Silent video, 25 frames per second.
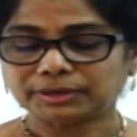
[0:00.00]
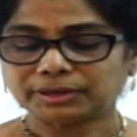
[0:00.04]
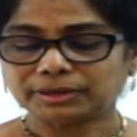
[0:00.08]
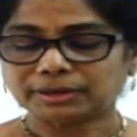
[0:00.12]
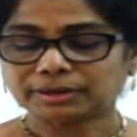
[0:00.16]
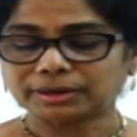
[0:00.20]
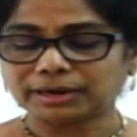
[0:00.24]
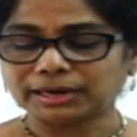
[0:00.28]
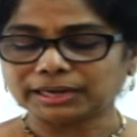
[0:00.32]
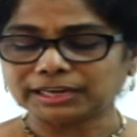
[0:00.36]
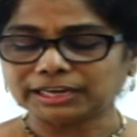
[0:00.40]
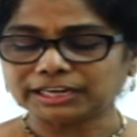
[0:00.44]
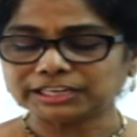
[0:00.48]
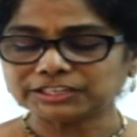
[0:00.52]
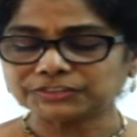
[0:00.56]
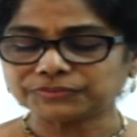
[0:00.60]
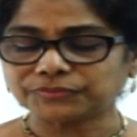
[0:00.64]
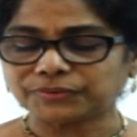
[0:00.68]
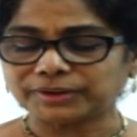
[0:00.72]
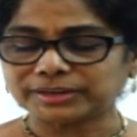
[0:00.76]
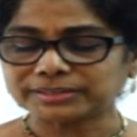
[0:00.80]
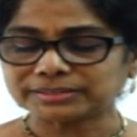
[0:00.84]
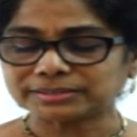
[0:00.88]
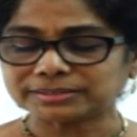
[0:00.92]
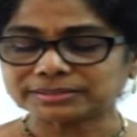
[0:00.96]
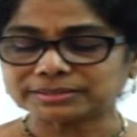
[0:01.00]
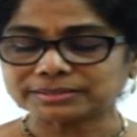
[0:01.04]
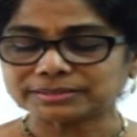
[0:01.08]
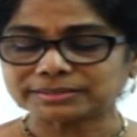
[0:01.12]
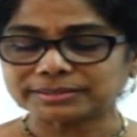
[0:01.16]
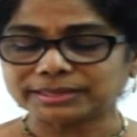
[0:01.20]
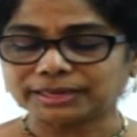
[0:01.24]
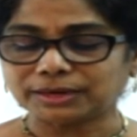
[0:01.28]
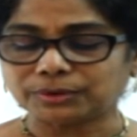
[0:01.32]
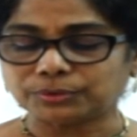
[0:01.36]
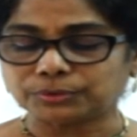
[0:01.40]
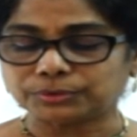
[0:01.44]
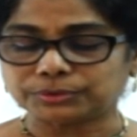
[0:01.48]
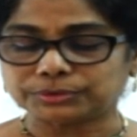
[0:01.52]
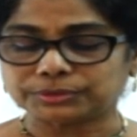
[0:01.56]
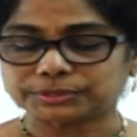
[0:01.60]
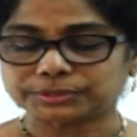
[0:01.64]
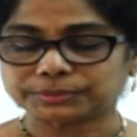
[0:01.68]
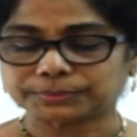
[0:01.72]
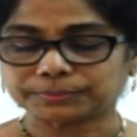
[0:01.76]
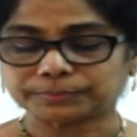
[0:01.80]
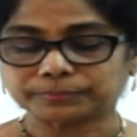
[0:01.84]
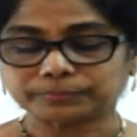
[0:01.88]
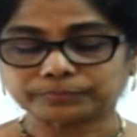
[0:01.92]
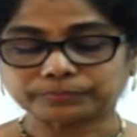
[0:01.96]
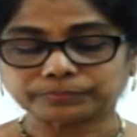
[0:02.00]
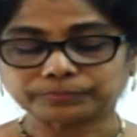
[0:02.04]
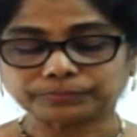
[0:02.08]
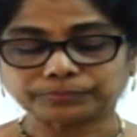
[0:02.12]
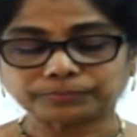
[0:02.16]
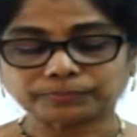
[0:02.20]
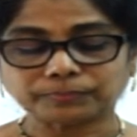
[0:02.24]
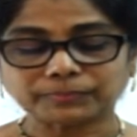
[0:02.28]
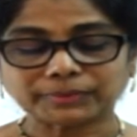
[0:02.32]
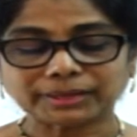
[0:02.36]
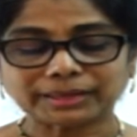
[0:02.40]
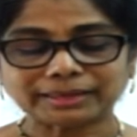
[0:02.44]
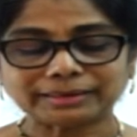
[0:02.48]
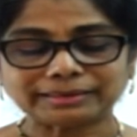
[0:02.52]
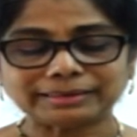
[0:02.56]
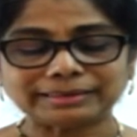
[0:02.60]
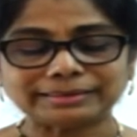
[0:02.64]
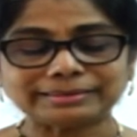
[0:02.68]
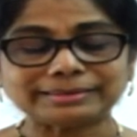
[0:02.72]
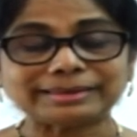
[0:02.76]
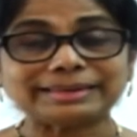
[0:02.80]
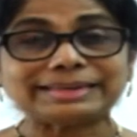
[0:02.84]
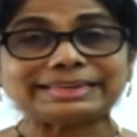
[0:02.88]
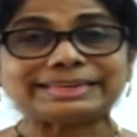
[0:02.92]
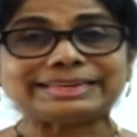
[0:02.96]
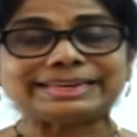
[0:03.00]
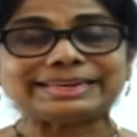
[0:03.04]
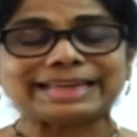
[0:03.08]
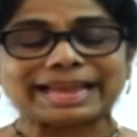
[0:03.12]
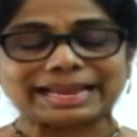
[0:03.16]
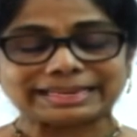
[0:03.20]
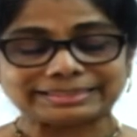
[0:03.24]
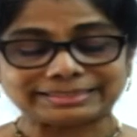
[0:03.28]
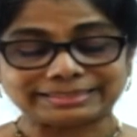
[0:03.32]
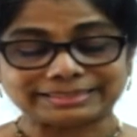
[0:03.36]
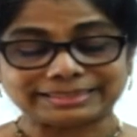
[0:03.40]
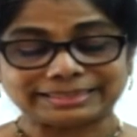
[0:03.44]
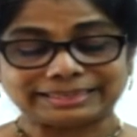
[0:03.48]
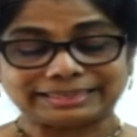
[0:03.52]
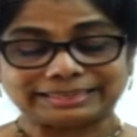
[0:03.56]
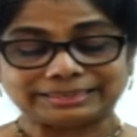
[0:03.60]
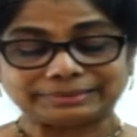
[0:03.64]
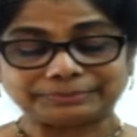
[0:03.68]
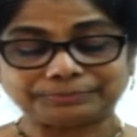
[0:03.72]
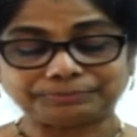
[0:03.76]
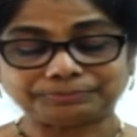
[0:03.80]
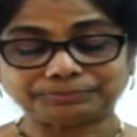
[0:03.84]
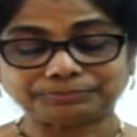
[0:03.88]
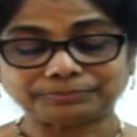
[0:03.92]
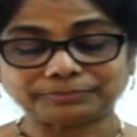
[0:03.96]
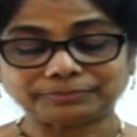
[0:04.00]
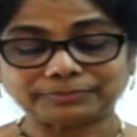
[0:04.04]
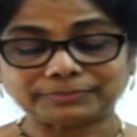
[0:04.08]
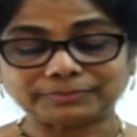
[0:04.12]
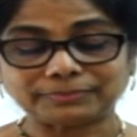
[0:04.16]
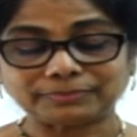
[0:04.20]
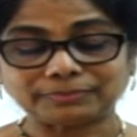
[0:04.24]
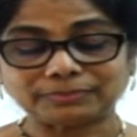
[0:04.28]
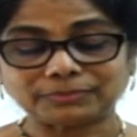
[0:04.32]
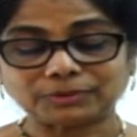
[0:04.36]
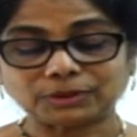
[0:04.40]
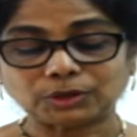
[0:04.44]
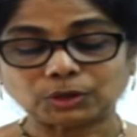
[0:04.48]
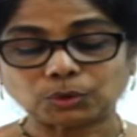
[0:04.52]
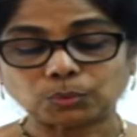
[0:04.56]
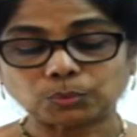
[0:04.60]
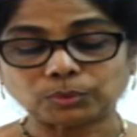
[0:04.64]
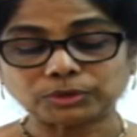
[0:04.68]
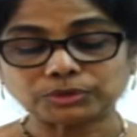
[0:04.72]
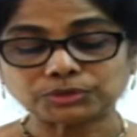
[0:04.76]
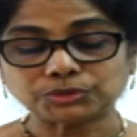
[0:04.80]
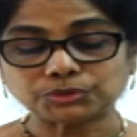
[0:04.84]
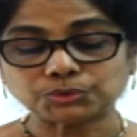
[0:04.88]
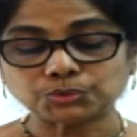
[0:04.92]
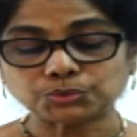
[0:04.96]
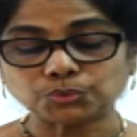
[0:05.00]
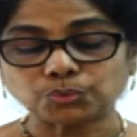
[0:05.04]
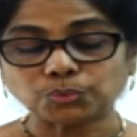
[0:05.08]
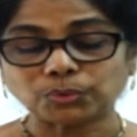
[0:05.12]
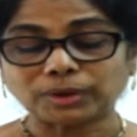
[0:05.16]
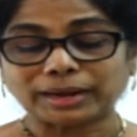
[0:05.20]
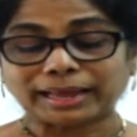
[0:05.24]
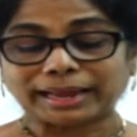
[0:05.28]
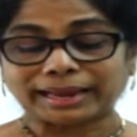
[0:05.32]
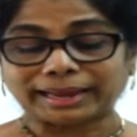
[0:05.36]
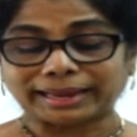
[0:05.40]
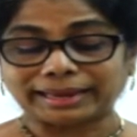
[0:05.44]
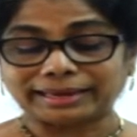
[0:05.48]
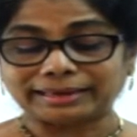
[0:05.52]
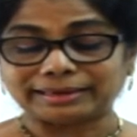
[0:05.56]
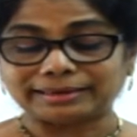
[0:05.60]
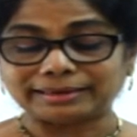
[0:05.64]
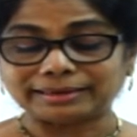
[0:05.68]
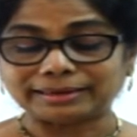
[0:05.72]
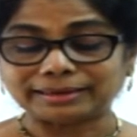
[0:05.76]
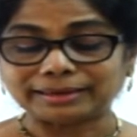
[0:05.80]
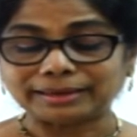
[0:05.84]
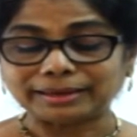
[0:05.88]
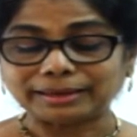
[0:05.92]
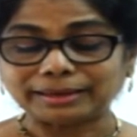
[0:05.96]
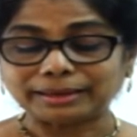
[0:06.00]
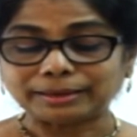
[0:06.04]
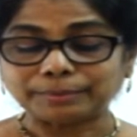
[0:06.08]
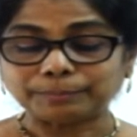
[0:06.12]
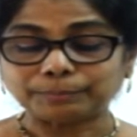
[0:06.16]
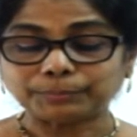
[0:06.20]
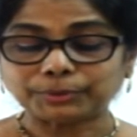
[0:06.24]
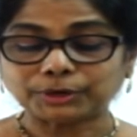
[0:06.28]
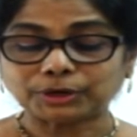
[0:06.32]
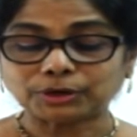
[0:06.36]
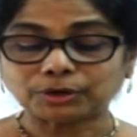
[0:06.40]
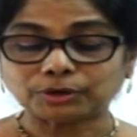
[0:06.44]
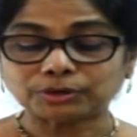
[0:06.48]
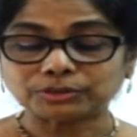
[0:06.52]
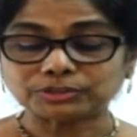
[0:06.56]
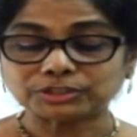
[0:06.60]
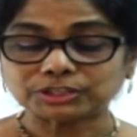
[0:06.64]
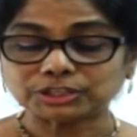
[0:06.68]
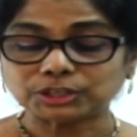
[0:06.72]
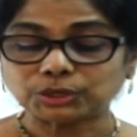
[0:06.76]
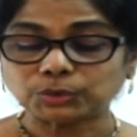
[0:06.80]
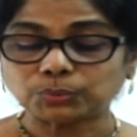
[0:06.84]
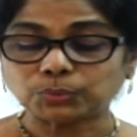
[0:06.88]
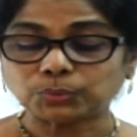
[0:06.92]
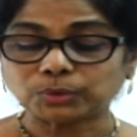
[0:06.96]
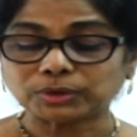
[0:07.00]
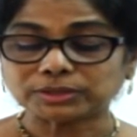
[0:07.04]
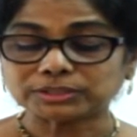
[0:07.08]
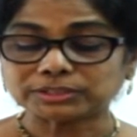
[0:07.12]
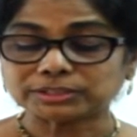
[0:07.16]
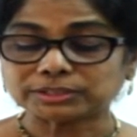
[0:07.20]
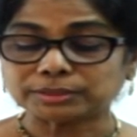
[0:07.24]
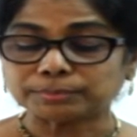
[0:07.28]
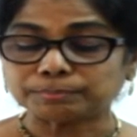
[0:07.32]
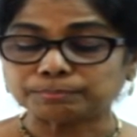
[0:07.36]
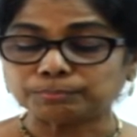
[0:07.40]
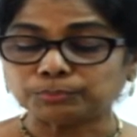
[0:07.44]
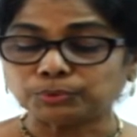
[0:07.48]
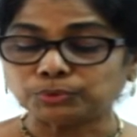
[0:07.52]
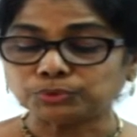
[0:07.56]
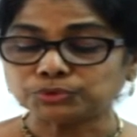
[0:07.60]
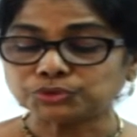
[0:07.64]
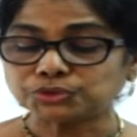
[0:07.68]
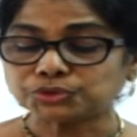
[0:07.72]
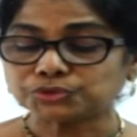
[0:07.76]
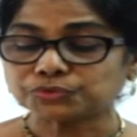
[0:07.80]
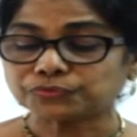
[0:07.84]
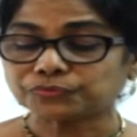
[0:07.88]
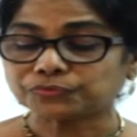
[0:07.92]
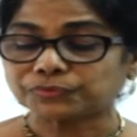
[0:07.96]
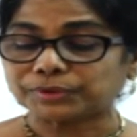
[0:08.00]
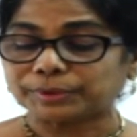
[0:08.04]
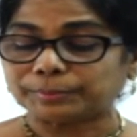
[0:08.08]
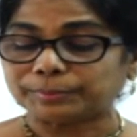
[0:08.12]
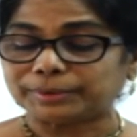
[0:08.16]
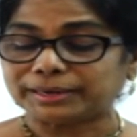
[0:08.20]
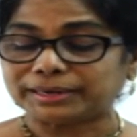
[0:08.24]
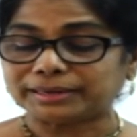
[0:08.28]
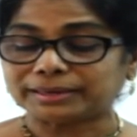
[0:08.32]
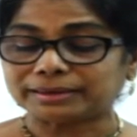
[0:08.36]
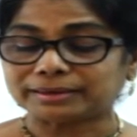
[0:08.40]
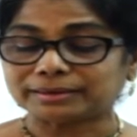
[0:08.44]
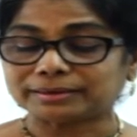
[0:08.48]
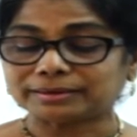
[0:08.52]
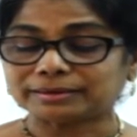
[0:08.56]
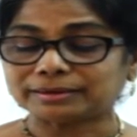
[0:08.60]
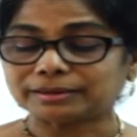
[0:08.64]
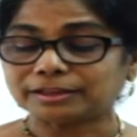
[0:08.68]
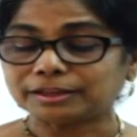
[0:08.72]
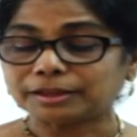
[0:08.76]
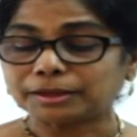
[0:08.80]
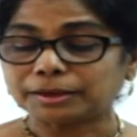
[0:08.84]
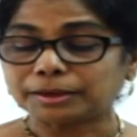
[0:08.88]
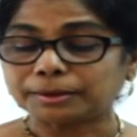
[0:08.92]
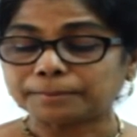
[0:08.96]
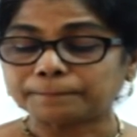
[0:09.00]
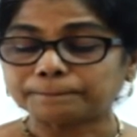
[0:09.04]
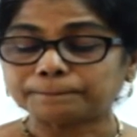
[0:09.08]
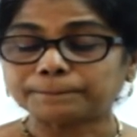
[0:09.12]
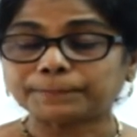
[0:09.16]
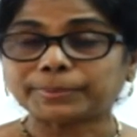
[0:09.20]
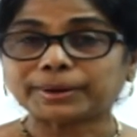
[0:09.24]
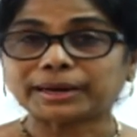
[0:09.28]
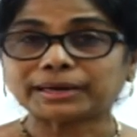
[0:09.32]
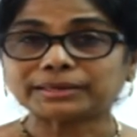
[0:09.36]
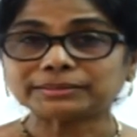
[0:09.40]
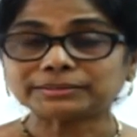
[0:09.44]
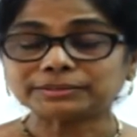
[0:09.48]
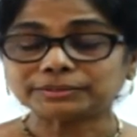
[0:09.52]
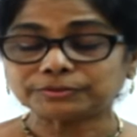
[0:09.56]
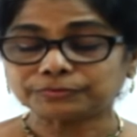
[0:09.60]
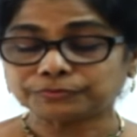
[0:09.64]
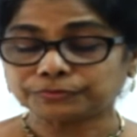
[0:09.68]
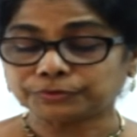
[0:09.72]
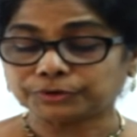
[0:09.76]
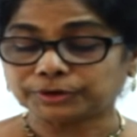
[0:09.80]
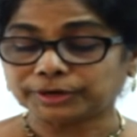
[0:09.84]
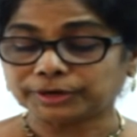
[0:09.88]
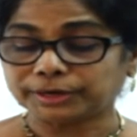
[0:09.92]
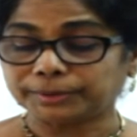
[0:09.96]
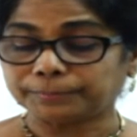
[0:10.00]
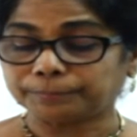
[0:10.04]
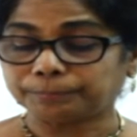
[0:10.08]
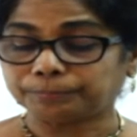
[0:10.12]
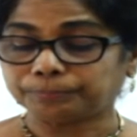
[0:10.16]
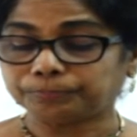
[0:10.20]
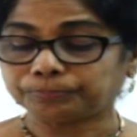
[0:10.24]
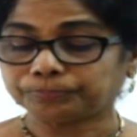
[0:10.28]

running as fast as they could. Little Dassie was soon ahead because it was the most familiar path for him.